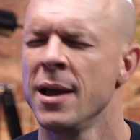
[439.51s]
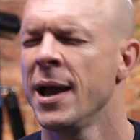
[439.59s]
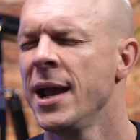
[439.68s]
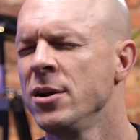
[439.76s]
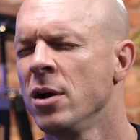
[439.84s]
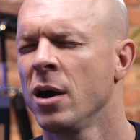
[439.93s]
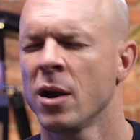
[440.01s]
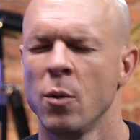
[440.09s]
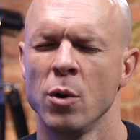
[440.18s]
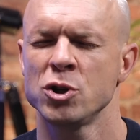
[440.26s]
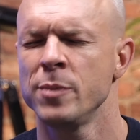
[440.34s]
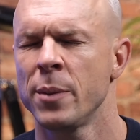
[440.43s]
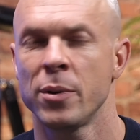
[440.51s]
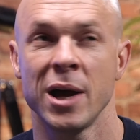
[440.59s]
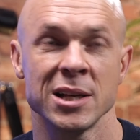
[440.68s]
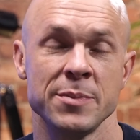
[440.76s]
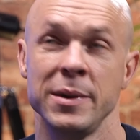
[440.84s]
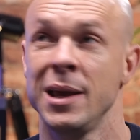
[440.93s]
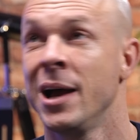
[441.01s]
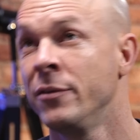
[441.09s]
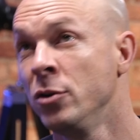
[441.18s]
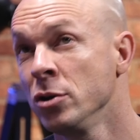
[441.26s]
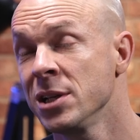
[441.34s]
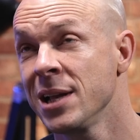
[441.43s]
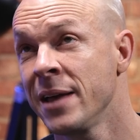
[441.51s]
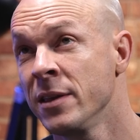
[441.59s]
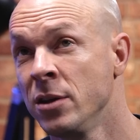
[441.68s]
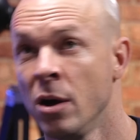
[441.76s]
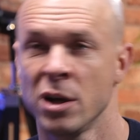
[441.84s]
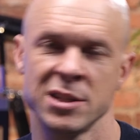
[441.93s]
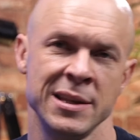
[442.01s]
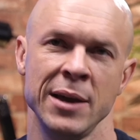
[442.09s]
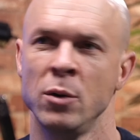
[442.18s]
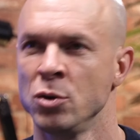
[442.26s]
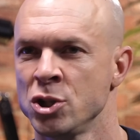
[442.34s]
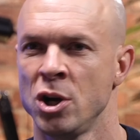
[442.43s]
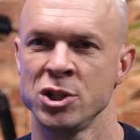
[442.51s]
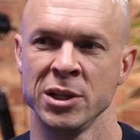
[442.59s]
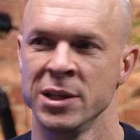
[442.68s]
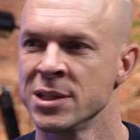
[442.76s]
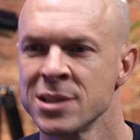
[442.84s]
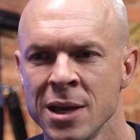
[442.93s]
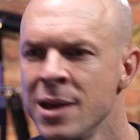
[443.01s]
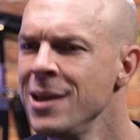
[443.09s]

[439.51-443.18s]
Hey, doc, what should my price be? I've looked at other docs and they're all charging this.